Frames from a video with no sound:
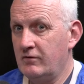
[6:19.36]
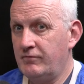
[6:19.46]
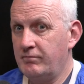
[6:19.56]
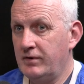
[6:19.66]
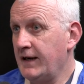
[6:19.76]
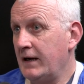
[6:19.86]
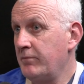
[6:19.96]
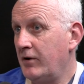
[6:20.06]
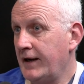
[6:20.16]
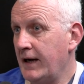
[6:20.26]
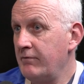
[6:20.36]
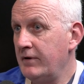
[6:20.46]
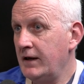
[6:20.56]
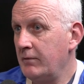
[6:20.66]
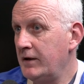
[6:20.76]
of game by game,
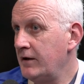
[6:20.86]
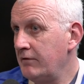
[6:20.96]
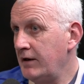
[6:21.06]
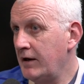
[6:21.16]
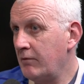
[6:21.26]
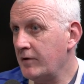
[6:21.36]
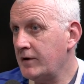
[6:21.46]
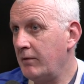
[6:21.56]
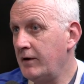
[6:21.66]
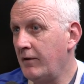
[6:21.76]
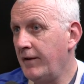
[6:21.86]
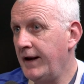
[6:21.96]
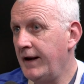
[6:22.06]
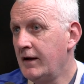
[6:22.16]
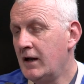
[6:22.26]
really. We didn't really know what was going on
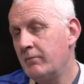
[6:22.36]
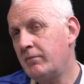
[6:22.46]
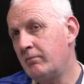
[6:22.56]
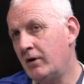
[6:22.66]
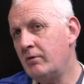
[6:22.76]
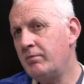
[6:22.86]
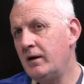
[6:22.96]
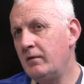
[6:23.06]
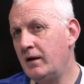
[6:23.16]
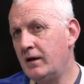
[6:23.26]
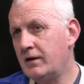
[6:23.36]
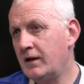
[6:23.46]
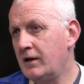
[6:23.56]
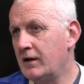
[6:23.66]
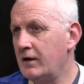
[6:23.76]
there. But Mowbray is
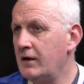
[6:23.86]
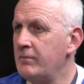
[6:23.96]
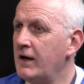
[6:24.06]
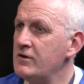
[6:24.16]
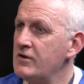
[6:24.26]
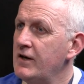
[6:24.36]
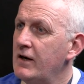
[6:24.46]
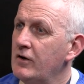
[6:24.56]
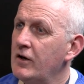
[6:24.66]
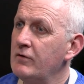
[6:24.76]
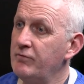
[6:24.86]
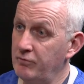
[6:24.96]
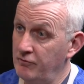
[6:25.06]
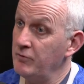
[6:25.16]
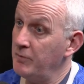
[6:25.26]
a manager that
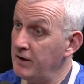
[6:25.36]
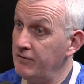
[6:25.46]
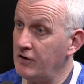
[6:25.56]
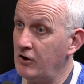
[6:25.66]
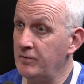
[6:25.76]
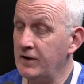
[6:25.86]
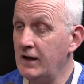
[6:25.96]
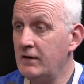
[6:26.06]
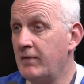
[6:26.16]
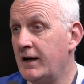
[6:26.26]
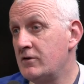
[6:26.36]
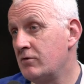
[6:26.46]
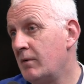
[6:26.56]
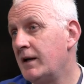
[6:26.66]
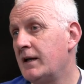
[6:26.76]
from the previous clubs that he's managed
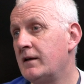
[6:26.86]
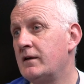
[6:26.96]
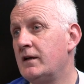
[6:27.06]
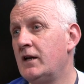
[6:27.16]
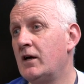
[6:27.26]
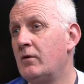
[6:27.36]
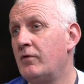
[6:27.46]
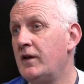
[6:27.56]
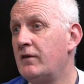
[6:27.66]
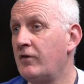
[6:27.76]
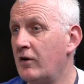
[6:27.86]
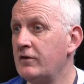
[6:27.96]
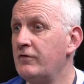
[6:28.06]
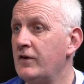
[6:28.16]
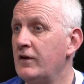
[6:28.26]
always has this
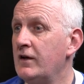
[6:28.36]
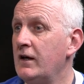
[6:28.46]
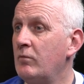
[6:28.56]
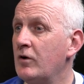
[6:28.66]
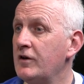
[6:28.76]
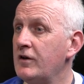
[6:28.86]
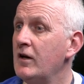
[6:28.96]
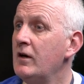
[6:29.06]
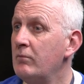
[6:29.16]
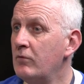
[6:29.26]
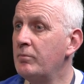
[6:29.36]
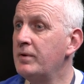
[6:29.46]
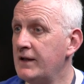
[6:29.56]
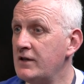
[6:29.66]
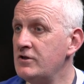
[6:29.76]
philosophy that he wants more
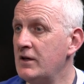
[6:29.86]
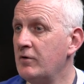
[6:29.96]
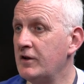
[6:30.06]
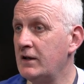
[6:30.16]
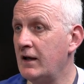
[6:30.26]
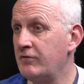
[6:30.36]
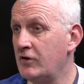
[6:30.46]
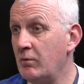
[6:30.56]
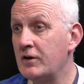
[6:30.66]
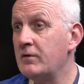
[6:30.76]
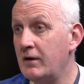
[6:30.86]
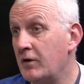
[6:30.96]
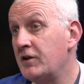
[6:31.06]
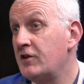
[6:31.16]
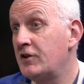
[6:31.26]
possession. He wants to have he
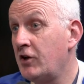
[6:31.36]
wants us to